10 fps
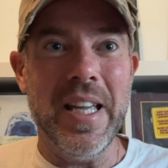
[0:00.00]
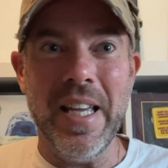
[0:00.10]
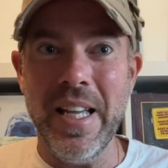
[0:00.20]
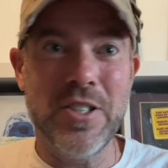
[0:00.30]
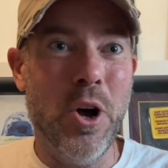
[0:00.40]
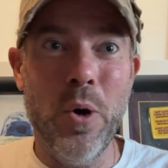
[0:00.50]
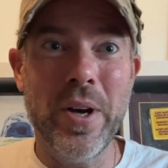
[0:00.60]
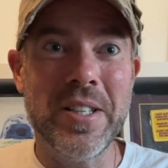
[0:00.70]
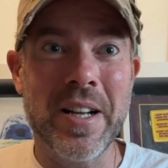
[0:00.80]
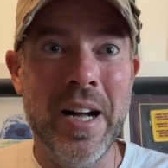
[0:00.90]
It's
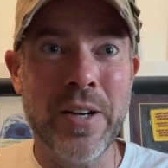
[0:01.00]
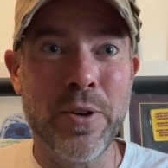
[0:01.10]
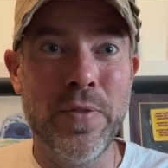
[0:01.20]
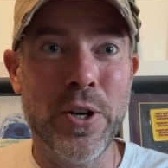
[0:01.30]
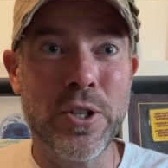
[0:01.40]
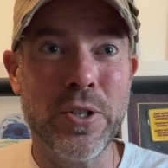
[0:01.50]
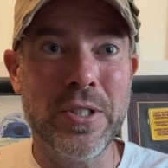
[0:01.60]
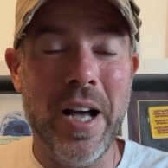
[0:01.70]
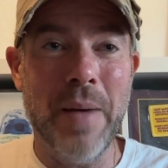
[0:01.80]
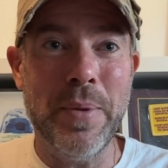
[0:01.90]
always a controversial
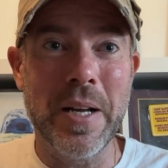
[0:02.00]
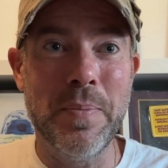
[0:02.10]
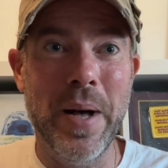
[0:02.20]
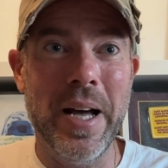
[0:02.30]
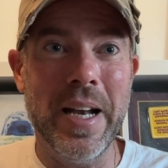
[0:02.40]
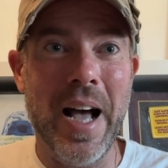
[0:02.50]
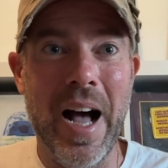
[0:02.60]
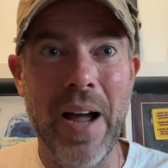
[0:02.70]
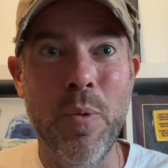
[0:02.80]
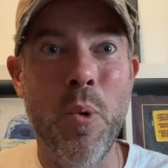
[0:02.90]
topic, but
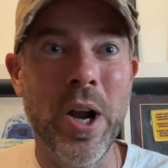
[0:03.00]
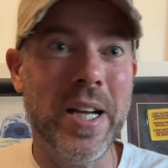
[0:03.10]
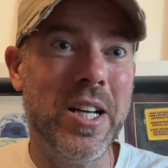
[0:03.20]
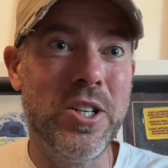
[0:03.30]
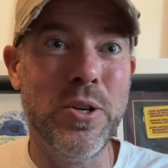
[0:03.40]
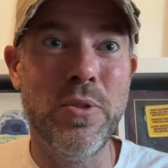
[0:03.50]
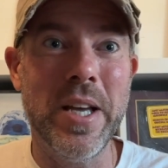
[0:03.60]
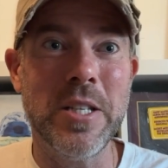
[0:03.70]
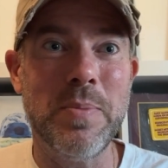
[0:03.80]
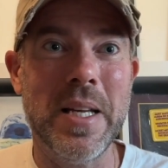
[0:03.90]
I wanted to do
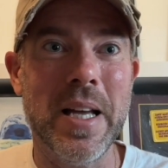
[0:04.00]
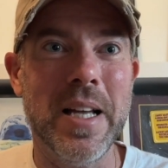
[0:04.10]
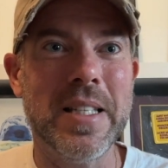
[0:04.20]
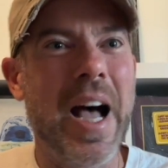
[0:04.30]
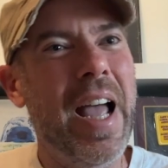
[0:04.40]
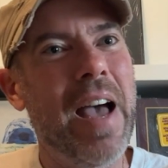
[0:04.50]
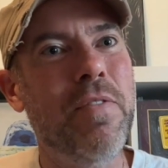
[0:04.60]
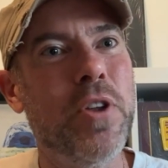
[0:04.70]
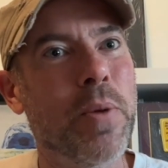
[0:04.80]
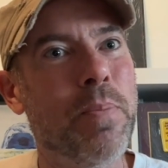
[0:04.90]
this because I
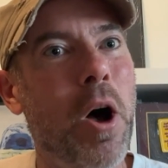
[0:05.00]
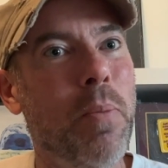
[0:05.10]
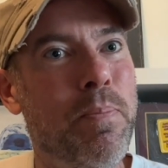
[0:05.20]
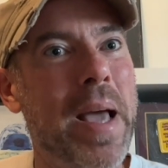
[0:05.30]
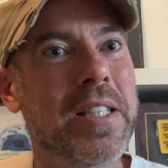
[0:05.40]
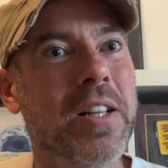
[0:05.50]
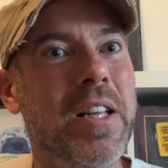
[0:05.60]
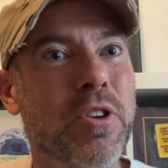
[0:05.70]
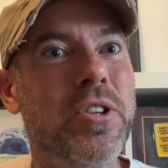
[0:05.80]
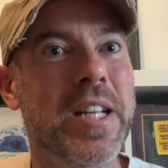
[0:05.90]
have basically
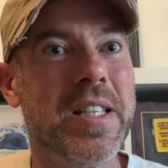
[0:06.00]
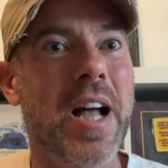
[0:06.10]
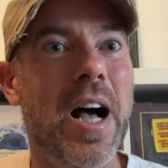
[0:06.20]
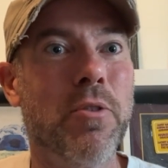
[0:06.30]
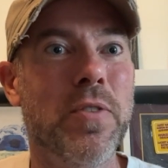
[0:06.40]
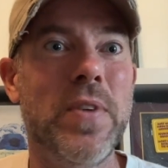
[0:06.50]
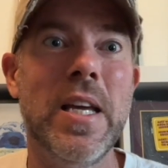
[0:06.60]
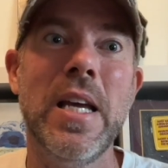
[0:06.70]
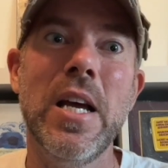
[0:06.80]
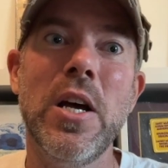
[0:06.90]
their
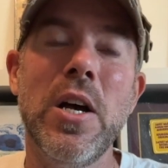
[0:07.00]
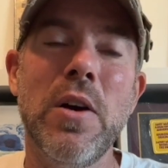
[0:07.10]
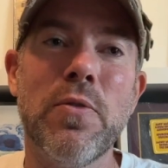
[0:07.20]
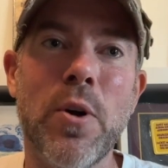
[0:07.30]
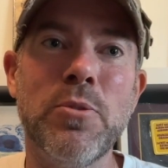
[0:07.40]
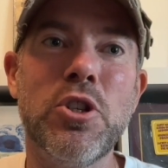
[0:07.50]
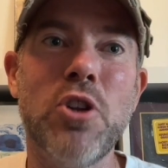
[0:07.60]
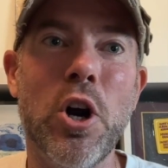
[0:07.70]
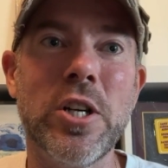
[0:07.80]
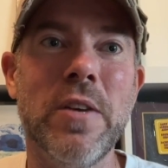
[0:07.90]
discography from
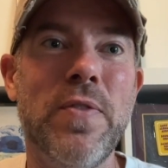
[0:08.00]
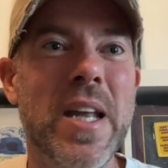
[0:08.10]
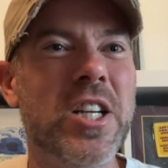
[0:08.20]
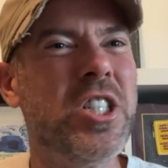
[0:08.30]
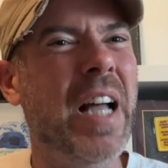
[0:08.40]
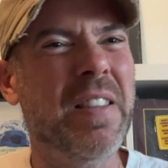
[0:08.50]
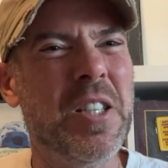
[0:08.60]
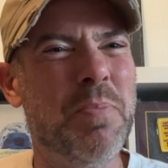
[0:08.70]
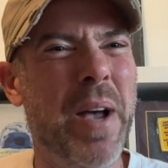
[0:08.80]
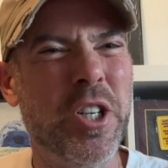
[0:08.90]
start to finish, not the
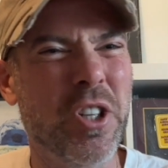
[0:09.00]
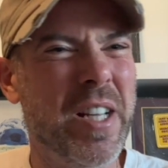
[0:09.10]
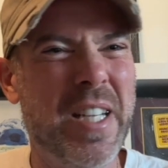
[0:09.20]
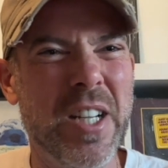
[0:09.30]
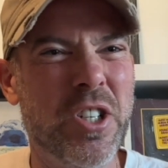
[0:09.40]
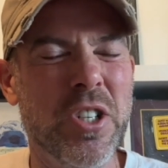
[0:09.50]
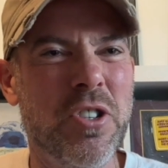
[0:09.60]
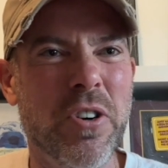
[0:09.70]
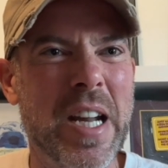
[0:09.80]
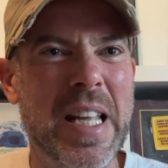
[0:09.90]
special editions
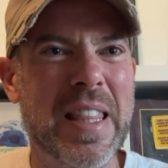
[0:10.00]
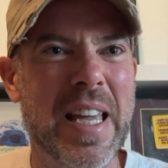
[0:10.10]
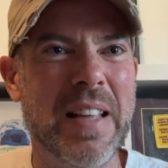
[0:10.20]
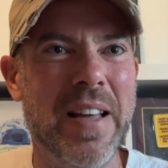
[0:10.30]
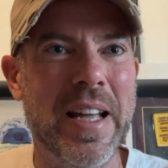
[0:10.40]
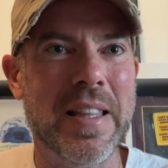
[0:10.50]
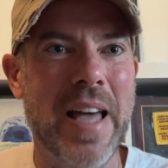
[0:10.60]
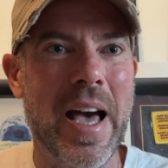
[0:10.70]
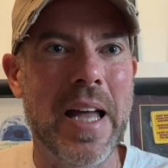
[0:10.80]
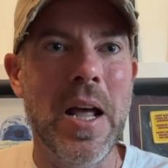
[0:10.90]
or anything like
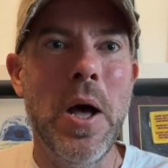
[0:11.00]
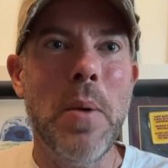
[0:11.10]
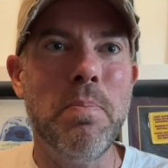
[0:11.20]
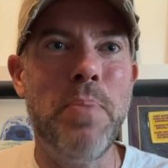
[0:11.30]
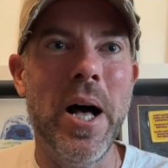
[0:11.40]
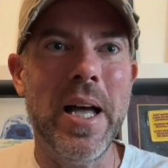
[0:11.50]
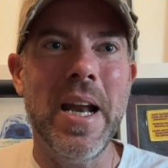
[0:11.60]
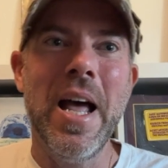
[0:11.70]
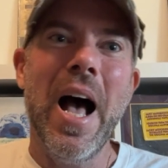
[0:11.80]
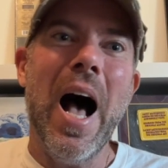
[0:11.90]
that, but
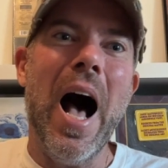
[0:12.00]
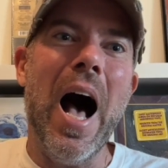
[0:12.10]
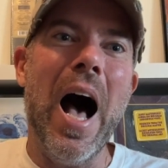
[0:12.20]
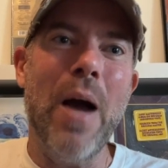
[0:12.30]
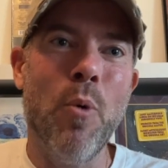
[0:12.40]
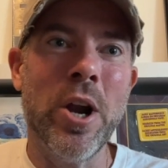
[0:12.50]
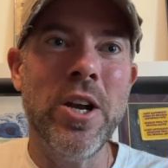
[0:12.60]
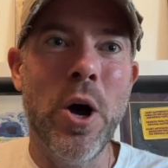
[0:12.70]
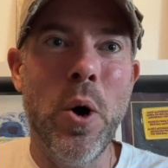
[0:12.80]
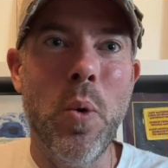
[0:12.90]
I want to
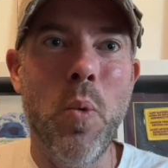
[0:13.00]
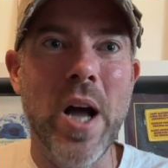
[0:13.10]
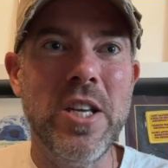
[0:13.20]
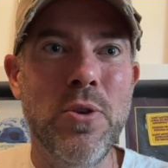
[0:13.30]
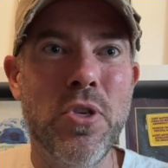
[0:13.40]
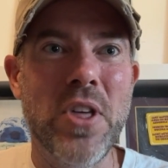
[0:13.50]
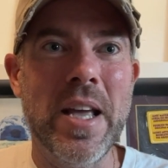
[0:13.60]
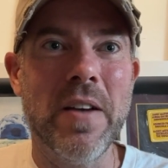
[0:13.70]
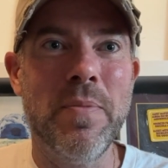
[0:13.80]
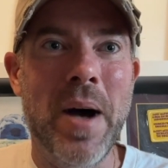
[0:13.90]
know what you
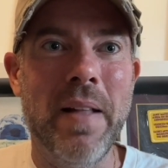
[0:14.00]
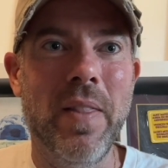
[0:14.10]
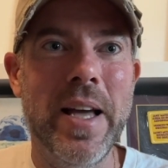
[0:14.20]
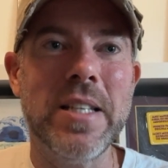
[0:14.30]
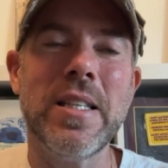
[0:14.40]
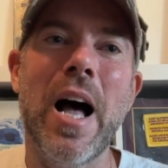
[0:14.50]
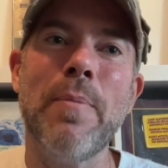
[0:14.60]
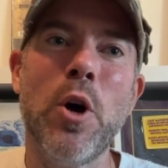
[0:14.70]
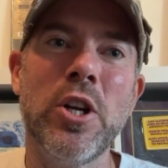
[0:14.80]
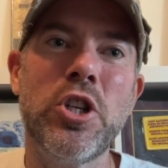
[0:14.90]
think of my list. I'm
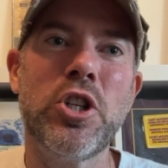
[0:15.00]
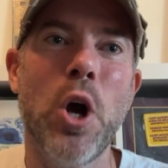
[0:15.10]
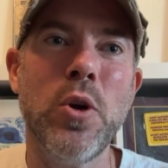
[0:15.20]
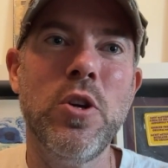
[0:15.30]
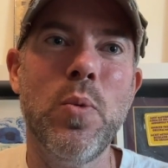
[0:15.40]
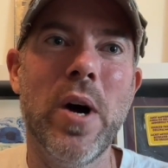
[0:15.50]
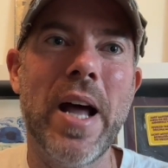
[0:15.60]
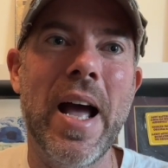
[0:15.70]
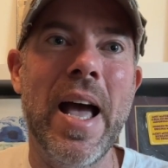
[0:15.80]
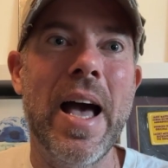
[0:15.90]
going to show you what
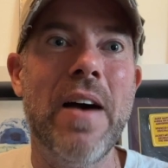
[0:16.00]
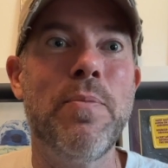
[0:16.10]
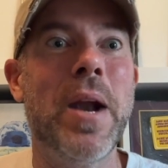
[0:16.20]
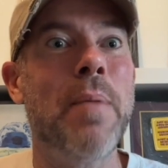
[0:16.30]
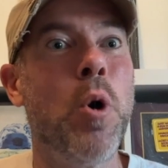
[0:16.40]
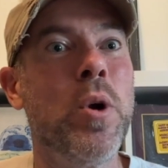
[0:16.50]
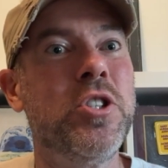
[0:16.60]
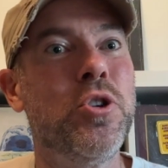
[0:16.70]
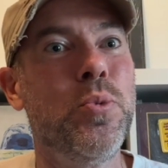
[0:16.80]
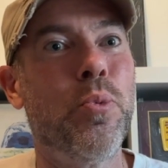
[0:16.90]
I have, but I'm going
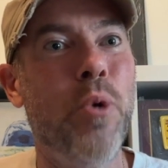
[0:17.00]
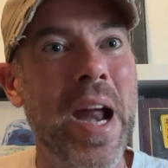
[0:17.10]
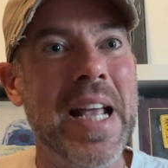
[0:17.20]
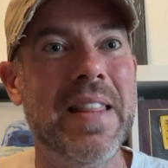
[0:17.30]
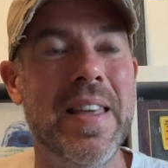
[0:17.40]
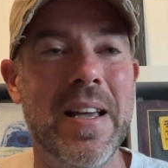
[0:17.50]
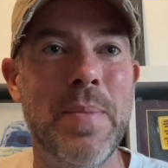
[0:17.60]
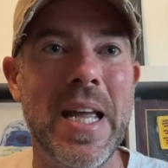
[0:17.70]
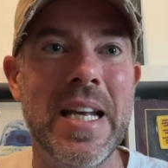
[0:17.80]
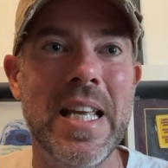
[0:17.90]
to rank them
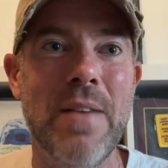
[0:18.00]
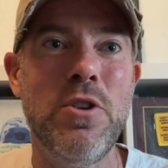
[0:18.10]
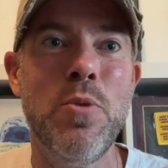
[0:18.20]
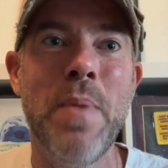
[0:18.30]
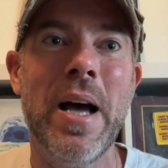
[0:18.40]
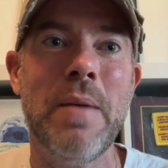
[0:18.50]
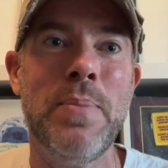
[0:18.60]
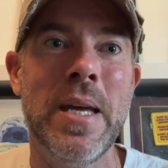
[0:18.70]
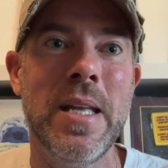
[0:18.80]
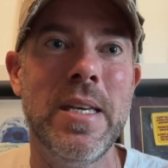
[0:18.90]
and give you my
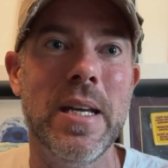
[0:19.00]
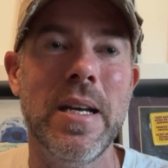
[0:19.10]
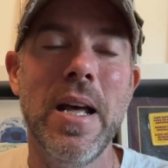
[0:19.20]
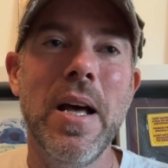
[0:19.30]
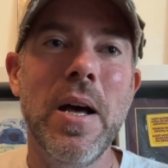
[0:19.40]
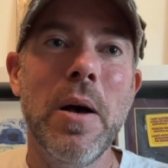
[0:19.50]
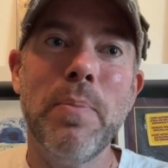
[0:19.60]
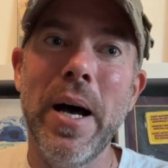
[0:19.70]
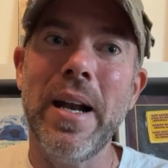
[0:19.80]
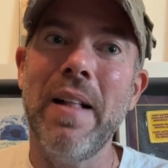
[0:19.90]
opinion.
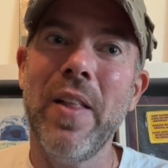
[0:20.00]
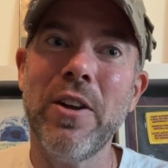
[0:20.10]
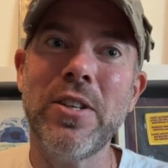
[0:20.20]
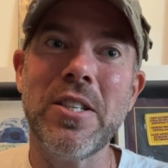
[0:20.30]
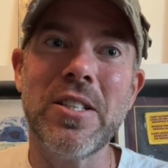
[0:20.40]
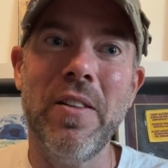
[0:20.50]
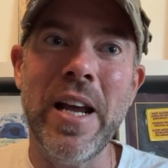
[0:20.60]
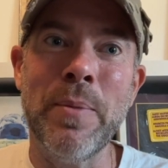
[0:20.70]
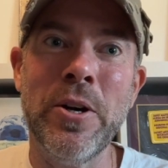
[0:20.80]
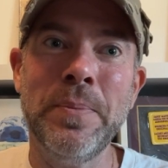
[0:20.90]
But a little
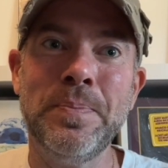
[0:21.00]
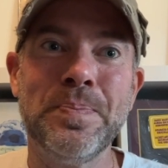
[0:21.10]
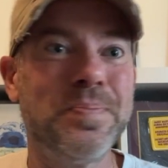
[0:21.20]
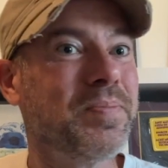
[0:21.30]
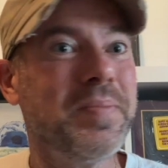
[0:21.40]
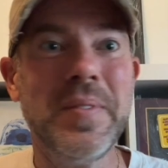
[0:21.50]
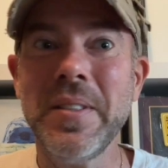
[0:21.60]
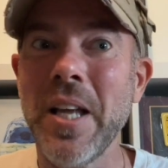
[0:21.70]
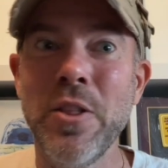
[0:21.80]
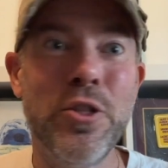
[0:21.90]
disclaimer,
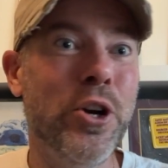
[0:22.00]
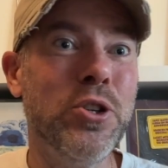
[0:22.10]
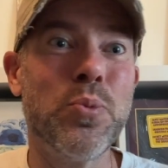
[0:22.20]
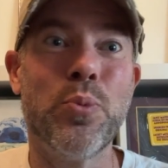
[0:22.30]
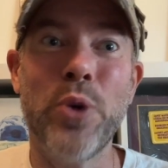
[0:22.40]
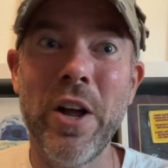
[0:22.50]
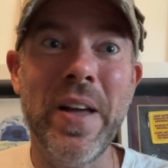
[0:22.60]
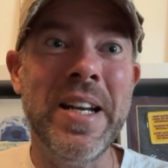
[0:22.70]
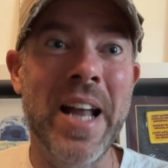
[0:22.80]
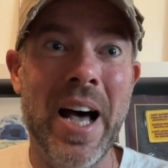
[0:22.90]
there's
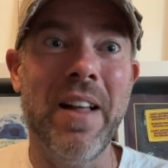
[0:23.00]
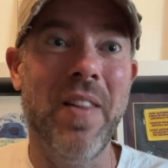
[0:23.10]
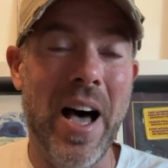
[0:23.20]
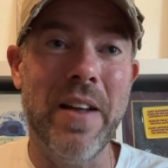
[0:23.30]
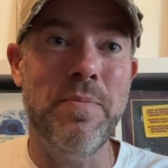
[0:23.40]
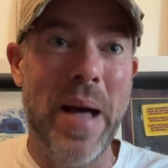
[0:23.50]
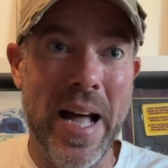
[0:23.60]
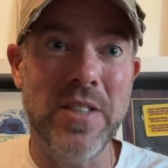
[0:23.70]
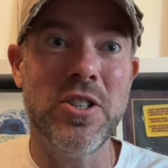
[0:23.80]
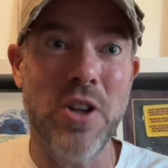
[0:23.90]
really not a lot of
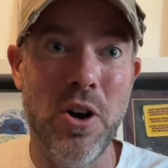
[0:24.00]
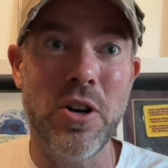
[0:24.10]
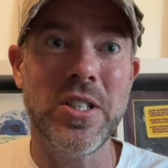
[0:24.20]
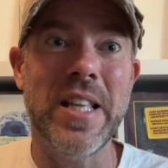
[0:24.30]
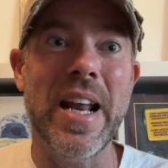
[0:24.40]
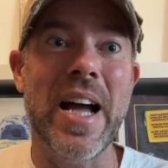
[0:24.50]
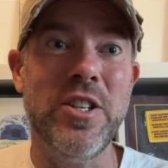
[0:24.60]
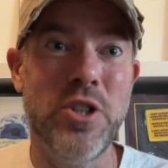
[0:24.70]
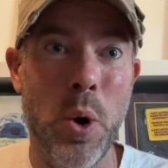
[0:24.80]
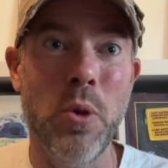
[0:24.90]
bad songs that I
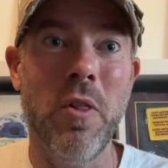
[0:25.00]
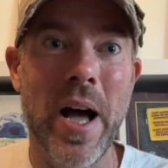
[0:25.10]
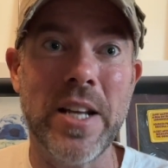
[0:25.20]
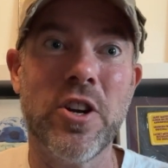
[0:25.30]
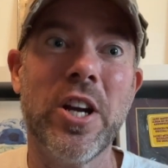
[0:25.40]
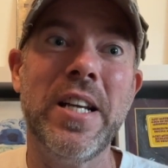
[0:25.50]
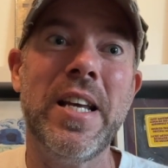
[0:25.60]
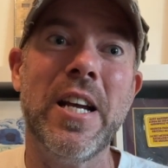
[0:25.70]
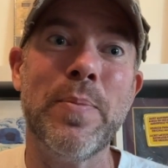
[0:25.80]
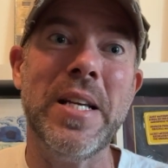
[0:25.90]
don't like. You're going to
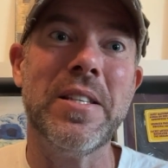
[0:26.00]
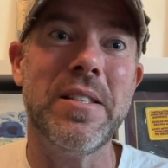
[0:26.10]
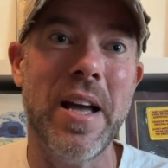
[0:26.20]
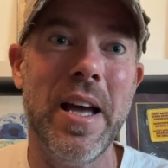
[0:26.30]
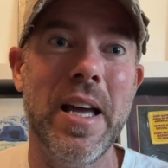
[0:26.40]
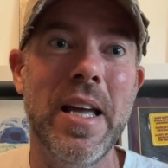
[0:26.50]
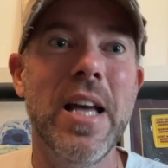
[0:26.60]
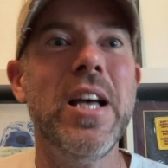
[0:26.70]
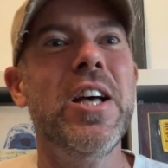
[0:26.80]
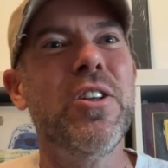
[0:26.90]
hear me say
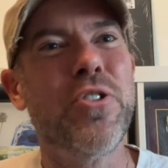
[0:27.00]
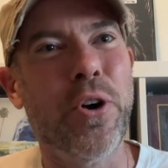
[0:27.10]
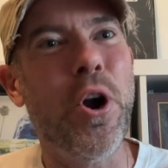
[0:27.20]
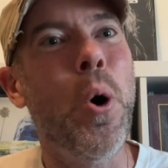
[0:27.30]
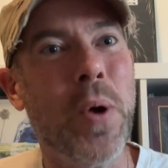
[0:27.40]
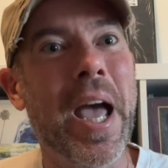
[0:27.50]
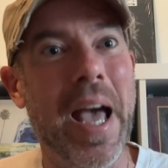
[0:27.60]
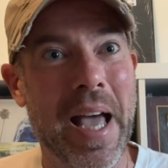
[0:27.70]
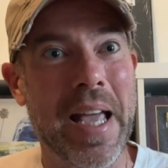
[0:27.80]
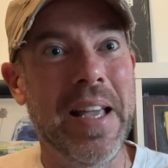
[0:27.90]
they're
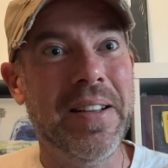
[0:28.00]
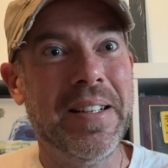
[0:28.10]
okay.